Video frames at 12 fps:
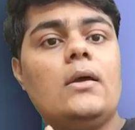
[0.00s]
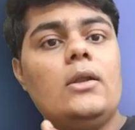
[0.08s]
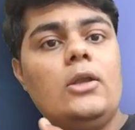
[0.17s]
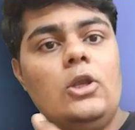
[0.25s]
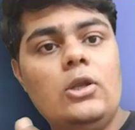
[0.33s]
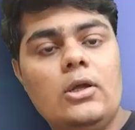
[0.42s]

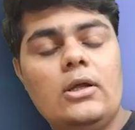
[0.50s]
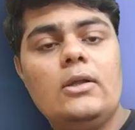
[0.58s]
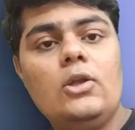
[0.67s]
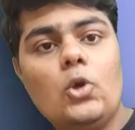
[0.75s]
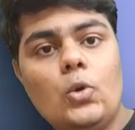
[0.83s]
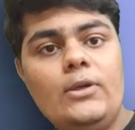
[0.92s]

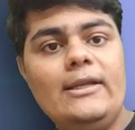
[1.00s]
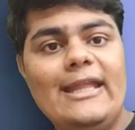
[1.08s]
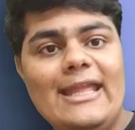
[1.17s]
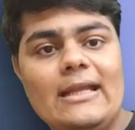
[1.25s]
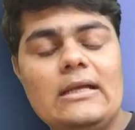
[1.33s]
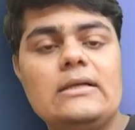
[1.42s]
loan
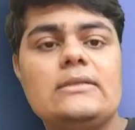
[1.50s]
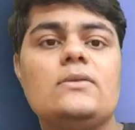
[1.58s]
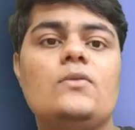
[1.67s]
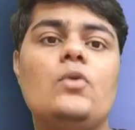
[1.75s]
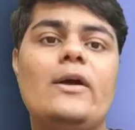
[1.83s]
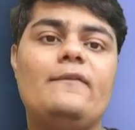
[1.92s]
takers
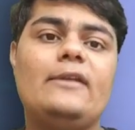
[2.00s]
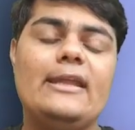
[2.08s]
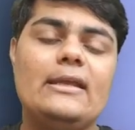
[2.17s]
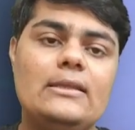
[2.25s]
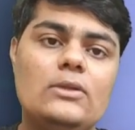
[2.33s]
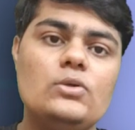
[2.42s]
who have
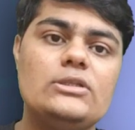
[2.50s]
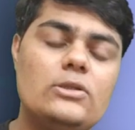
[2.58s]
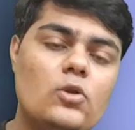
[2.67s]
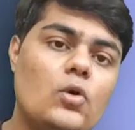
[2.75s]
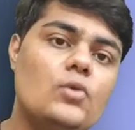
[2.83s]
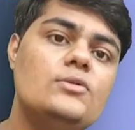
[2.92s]
taken those
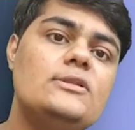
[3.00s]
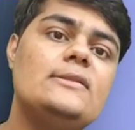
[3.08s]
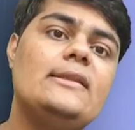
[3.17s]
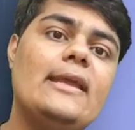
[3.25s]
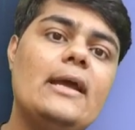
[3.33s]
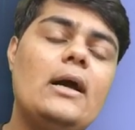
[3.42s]
loans,
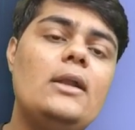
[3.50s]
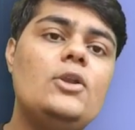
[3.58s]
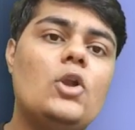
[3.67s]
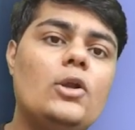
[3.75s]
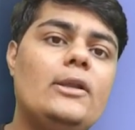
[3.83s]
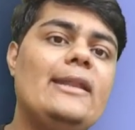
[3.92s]
they are
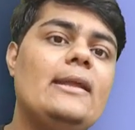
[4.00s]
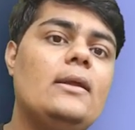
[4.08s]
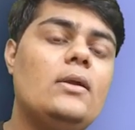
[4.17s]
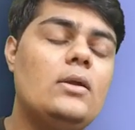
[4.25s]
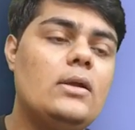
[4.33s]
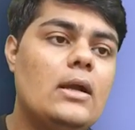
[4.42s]
not
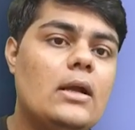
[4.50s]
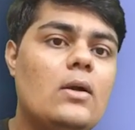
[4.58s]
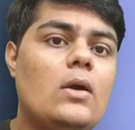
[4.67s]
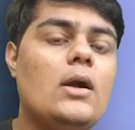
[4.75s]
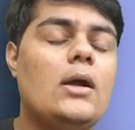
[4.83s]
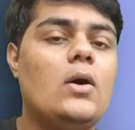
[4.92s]

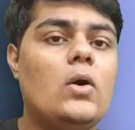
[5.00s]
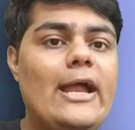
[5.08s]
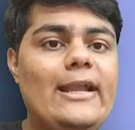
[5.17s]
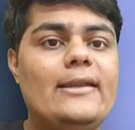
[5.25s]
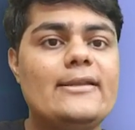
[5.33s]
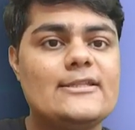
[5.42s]

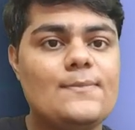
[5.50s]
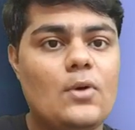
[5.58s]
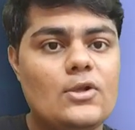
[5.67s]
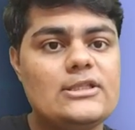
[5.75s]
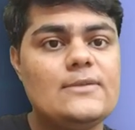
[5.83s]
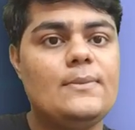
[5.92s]
held
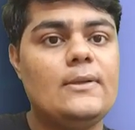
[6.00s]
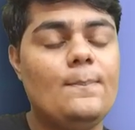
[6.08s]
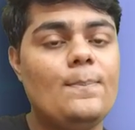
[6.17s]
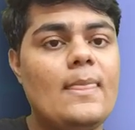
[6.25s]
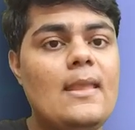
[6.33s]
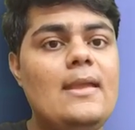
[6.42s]
responsible,
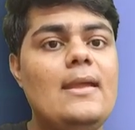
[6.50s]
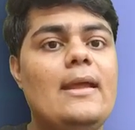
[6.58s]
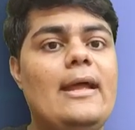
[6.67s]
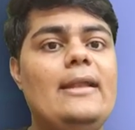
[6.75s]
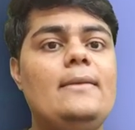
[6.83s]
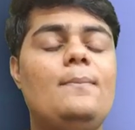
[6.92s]

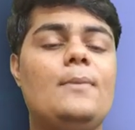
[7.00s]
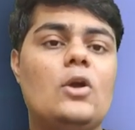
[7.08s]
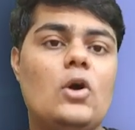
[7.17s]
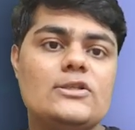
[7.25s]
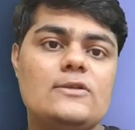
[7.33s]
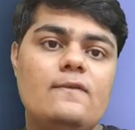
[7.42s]
and
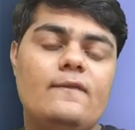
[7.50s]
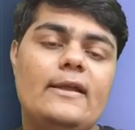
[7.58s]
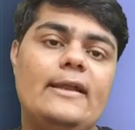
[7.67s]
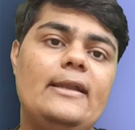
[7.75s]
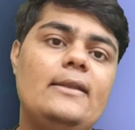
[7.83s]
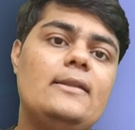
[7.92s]
because of
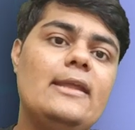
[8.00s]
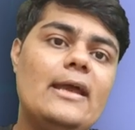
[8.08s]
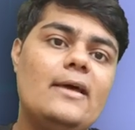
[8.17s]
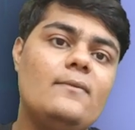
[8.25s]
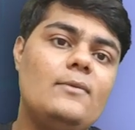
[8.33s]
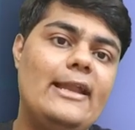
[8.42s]
it they
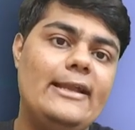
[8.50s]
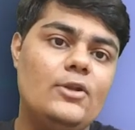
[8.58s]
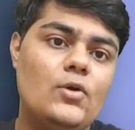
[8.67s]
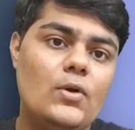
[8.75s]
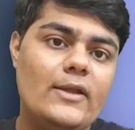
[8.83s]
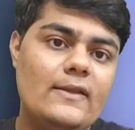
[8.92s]
are
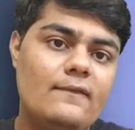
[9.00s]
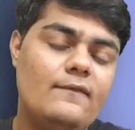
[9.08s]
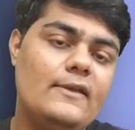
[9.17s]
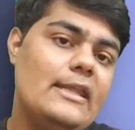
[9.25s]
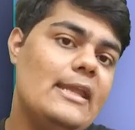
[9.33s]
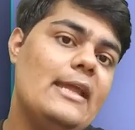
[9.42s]
let go in the
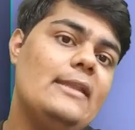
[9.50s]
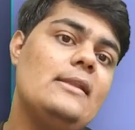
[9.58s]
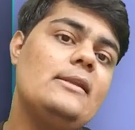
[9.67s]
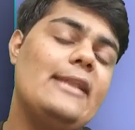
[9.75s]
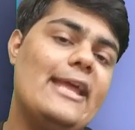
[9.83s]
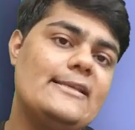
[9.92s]
free, and
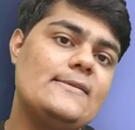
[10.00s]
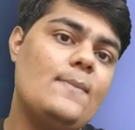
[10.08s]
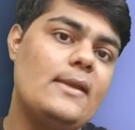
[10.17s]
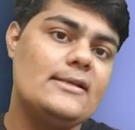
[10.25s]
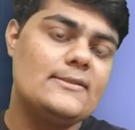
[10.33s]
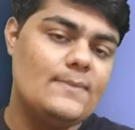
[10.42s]
the
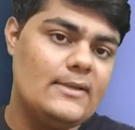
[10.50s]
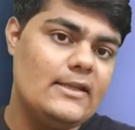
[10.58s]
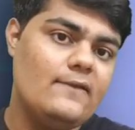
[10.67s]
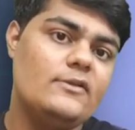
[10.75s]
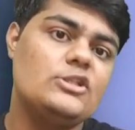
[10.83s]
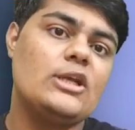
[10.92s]
taxpayers
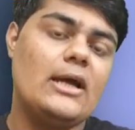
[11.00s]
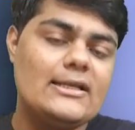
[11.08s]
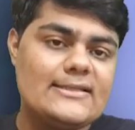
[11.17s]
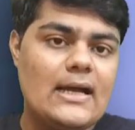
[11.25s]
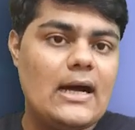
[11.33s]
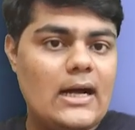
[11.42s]
money, which
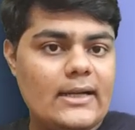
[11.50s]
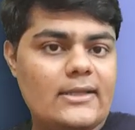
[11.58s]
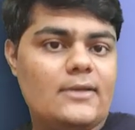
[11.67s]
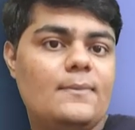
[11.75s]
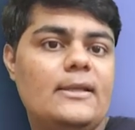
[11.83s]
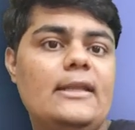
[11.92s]
has hard
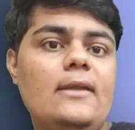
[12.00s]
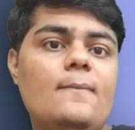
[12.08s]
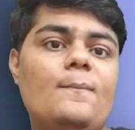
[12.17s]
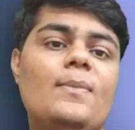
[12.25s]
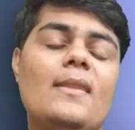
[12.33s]
earned money,